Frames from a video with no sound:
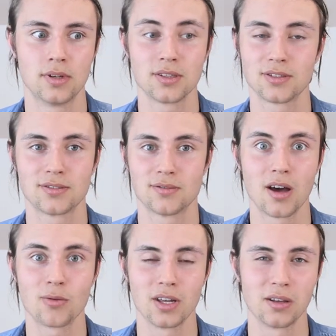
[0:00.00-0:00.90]
this is
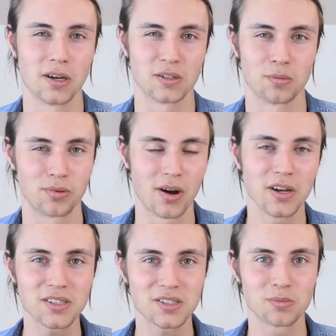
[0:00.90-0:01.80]
not really a
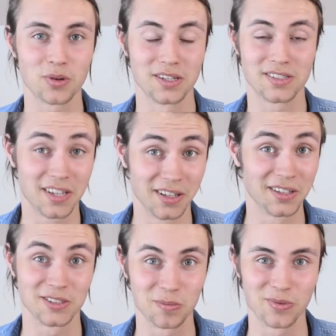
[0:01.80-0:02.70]
surprise, but it's
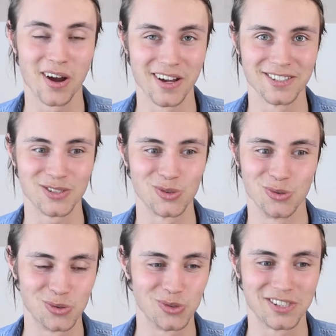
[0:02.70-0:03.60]
still a surprise
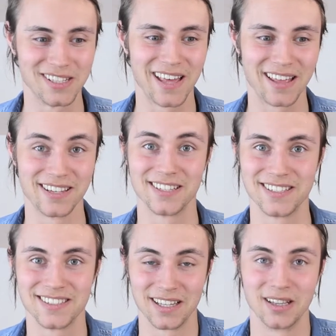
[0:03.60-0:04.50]
to see that this
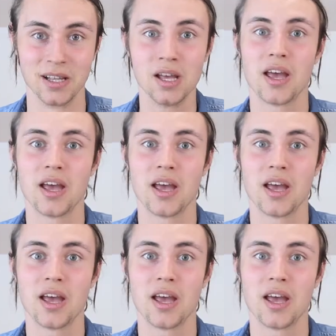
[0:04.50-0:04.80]
is still